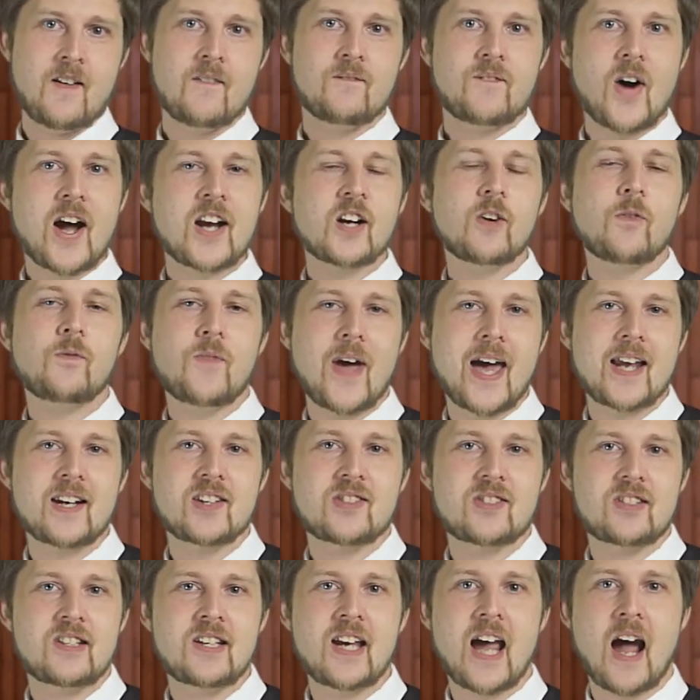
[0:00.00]
Final
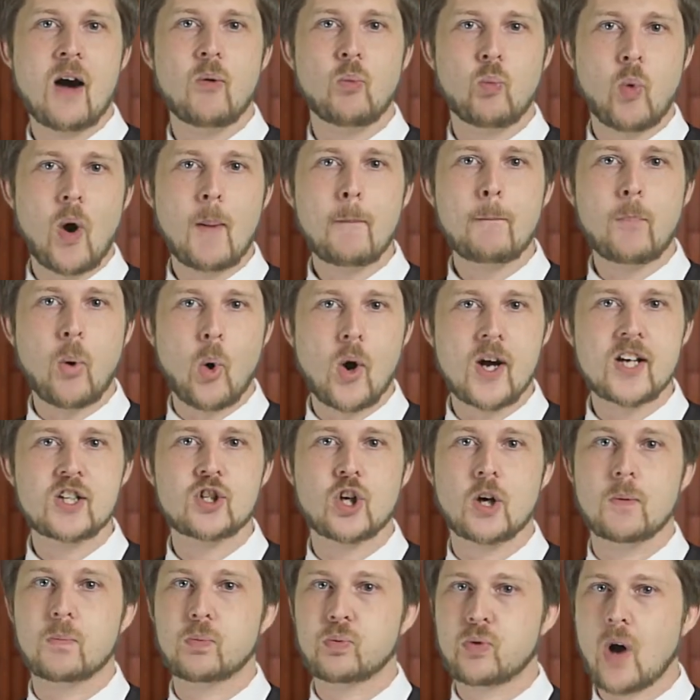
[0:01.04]
Fantasy at one point
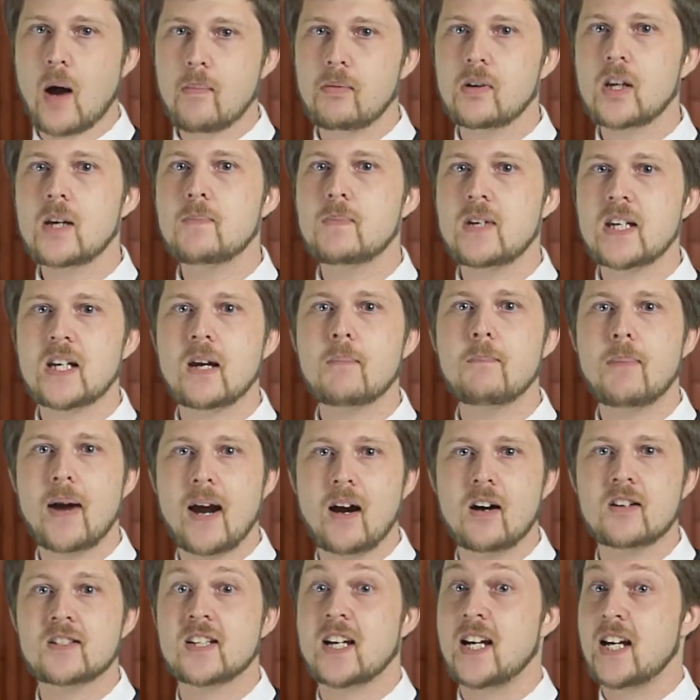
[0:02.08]
could probably be
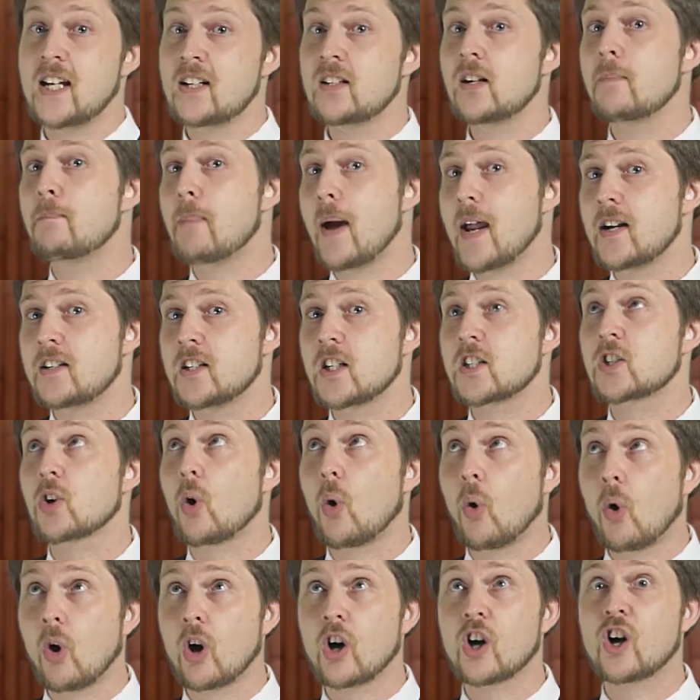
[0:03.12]
compared to independent
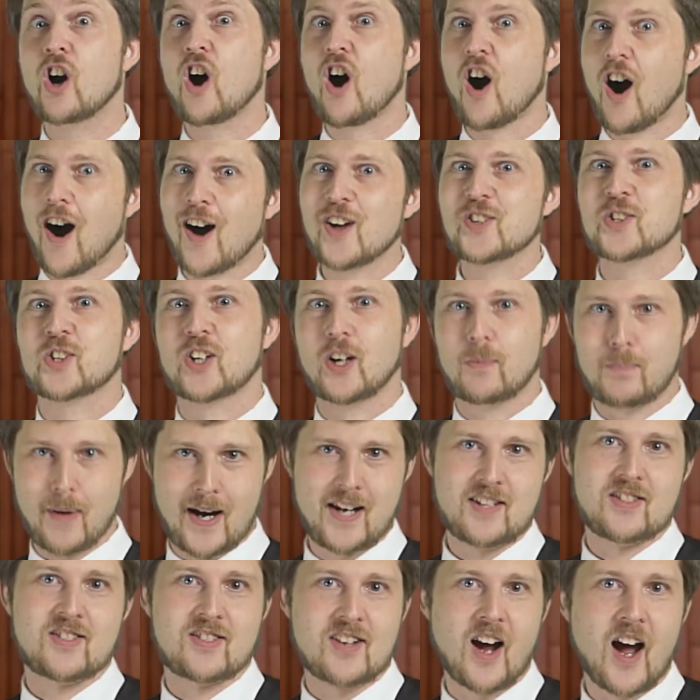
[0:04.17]
or Oscar
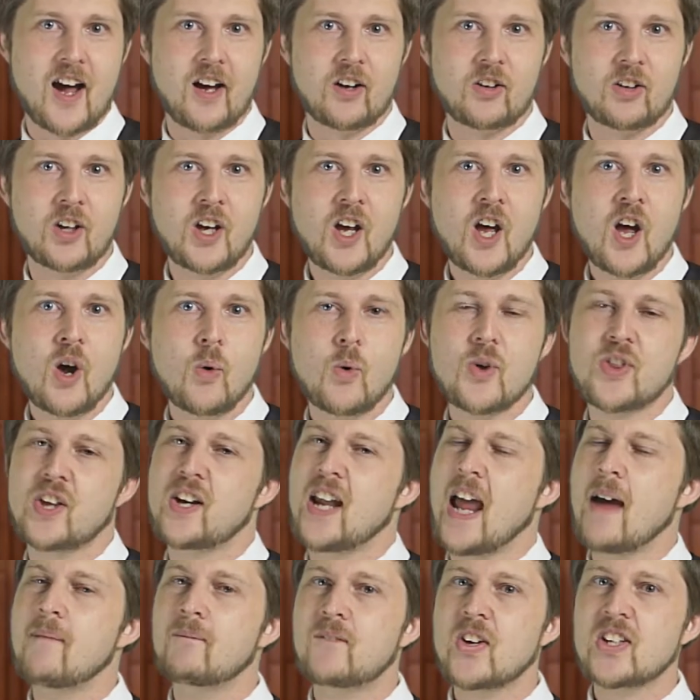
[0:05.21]
bait style, with an
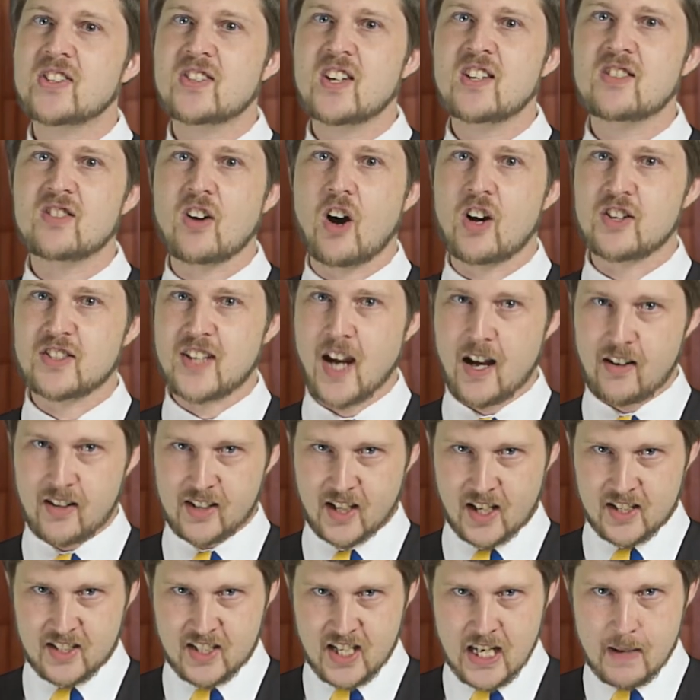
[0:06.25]
emphasis on
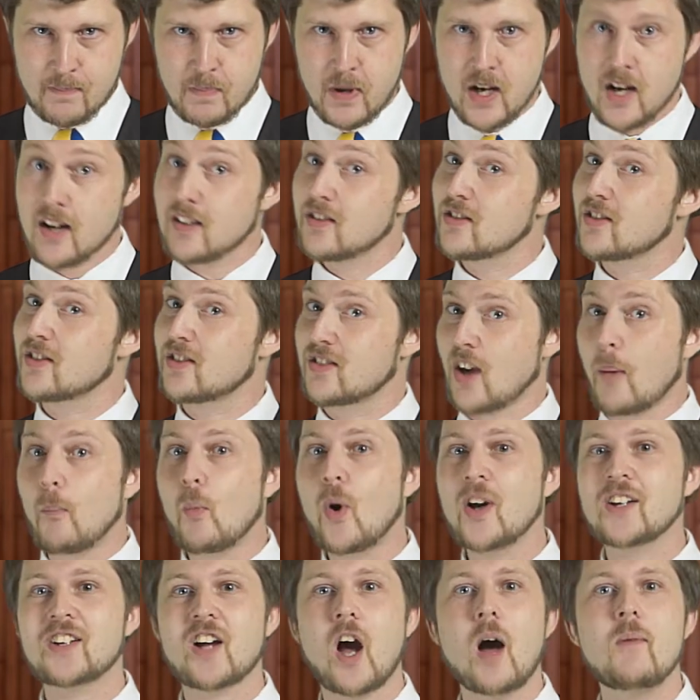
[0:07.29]
telling a deep,
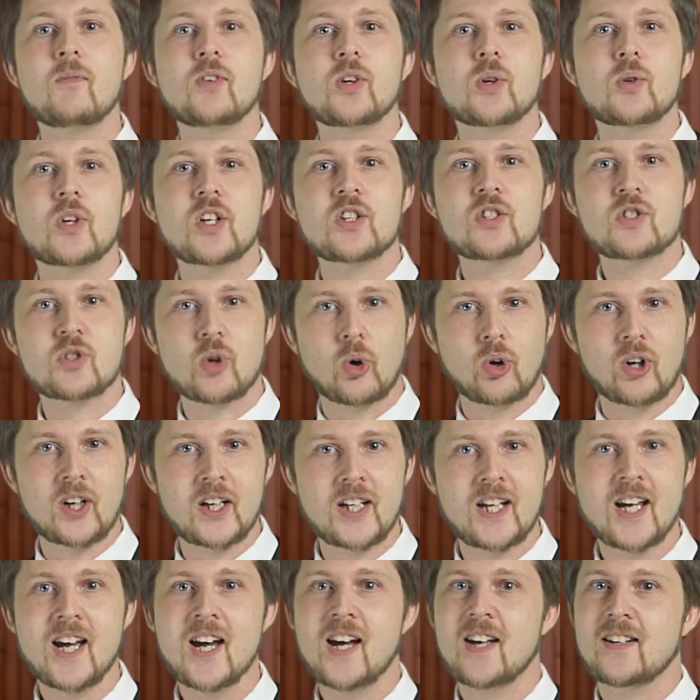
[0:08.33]
somewhat convoluted
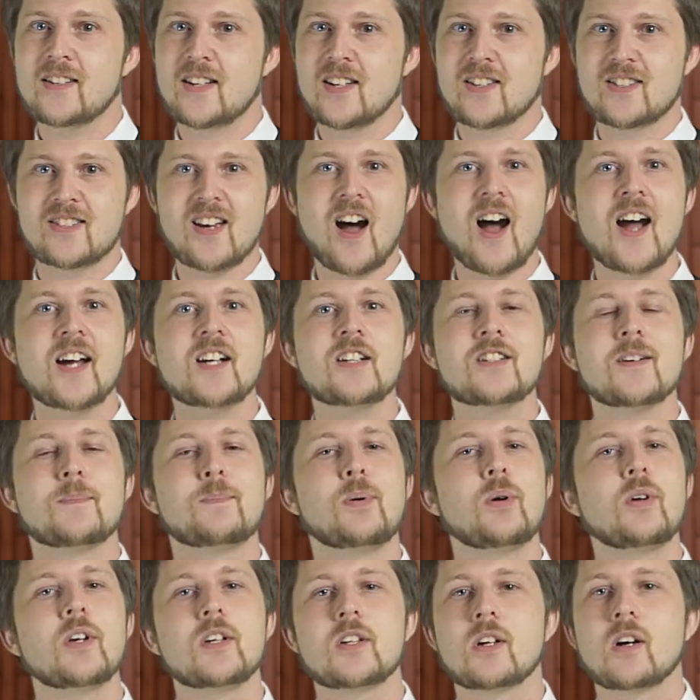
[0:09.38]
story designed to
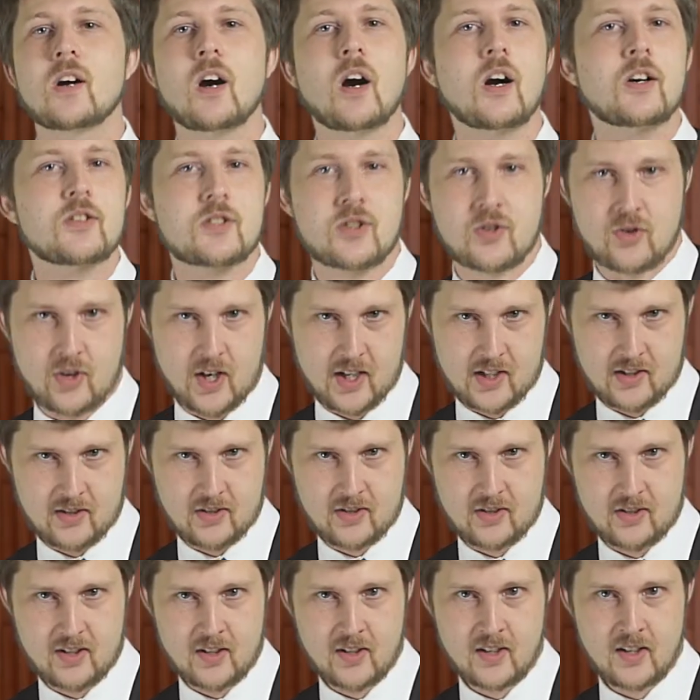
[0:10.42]
pull at your
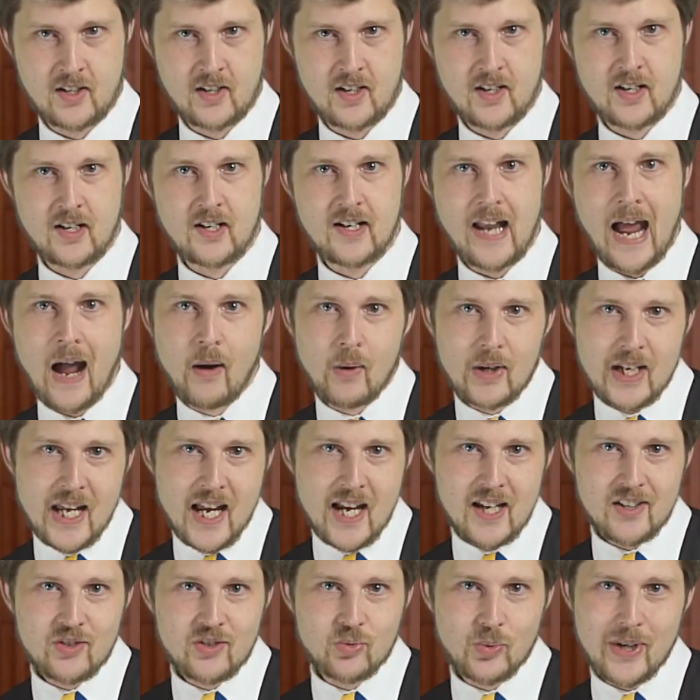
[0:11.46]
heartstrings.
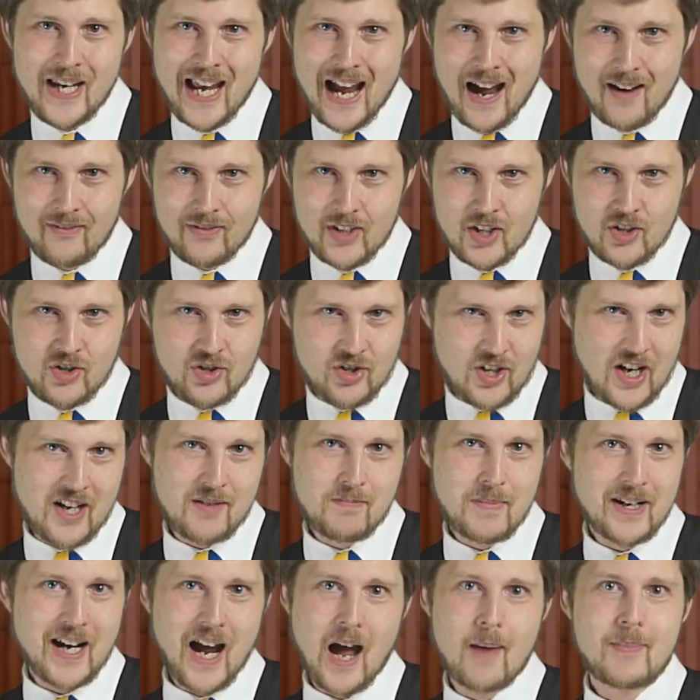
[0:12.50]
Nowadays, we have the Shin
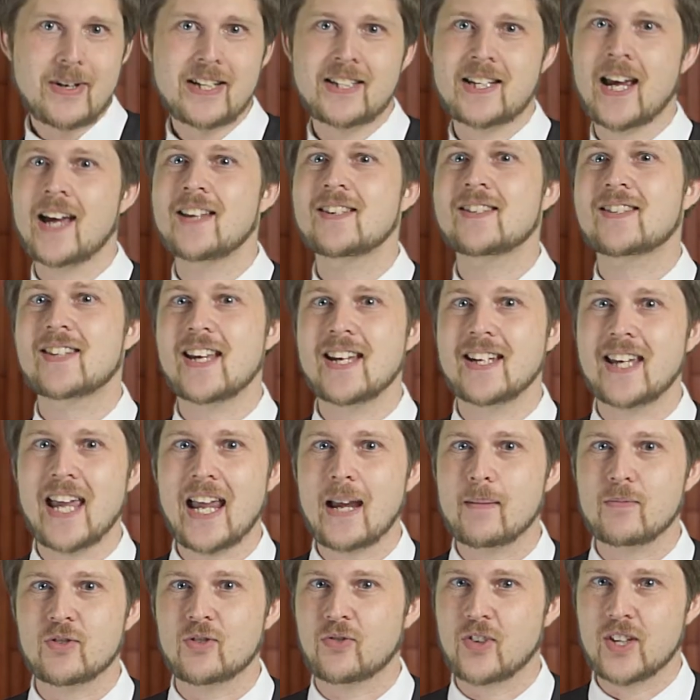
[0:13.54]
Megami Tensei
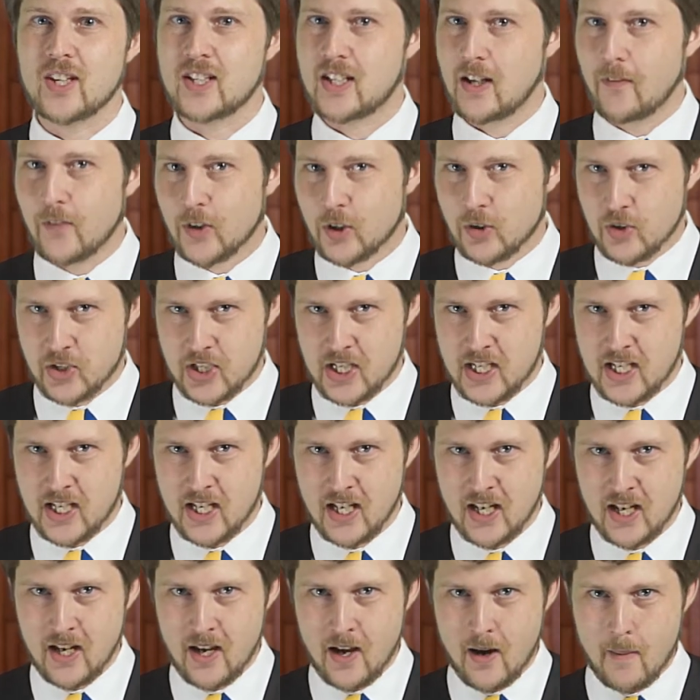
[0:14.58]
games for the difficulty,
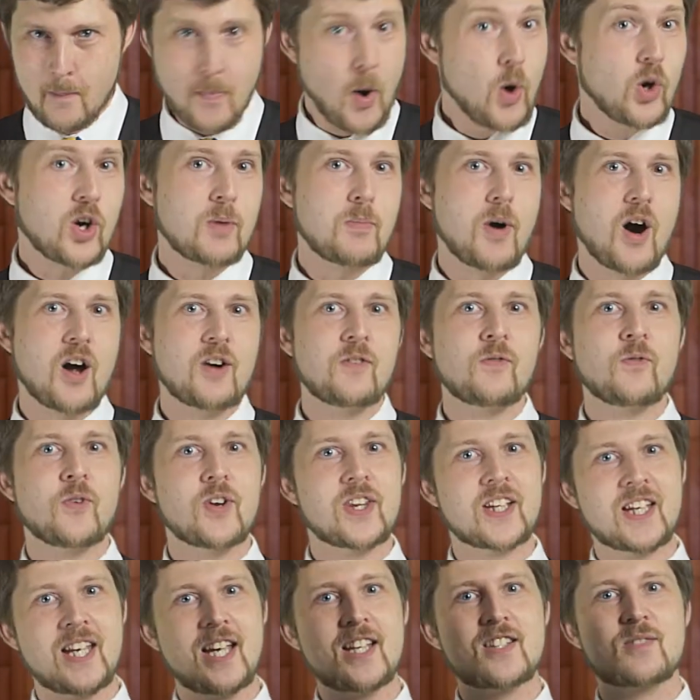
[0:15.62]
Pokemon for
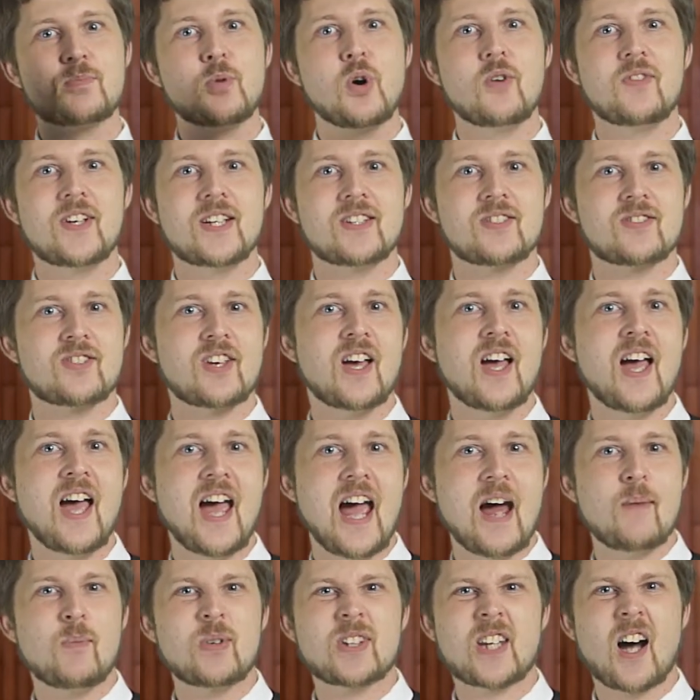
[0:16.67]
the kids' movies,
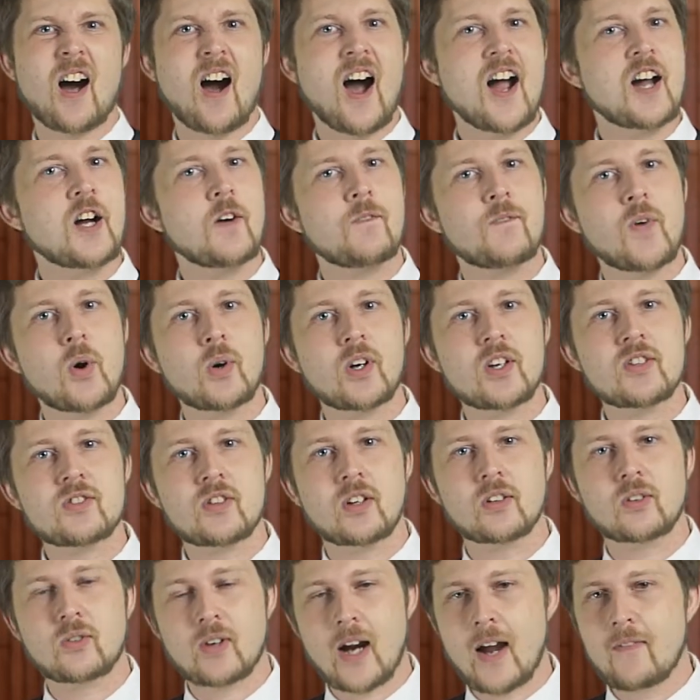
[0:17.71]
and with the higher focus
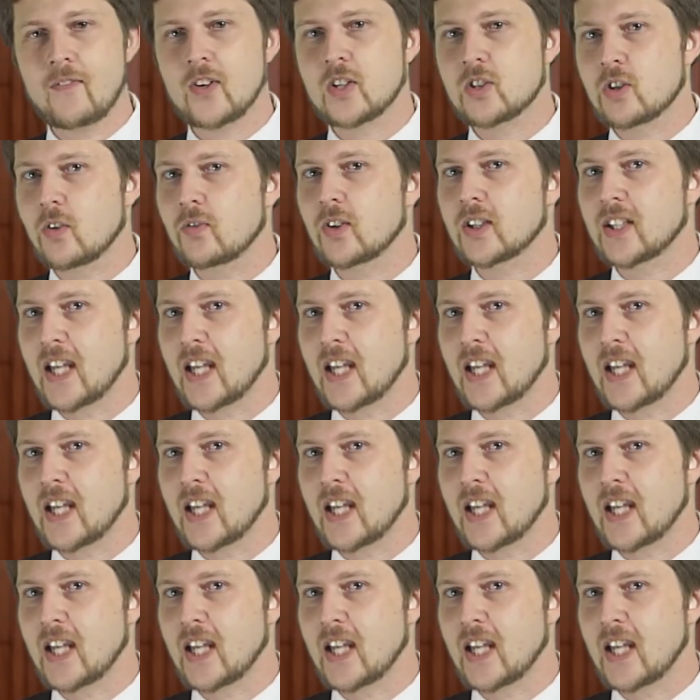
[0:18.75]
on graphics over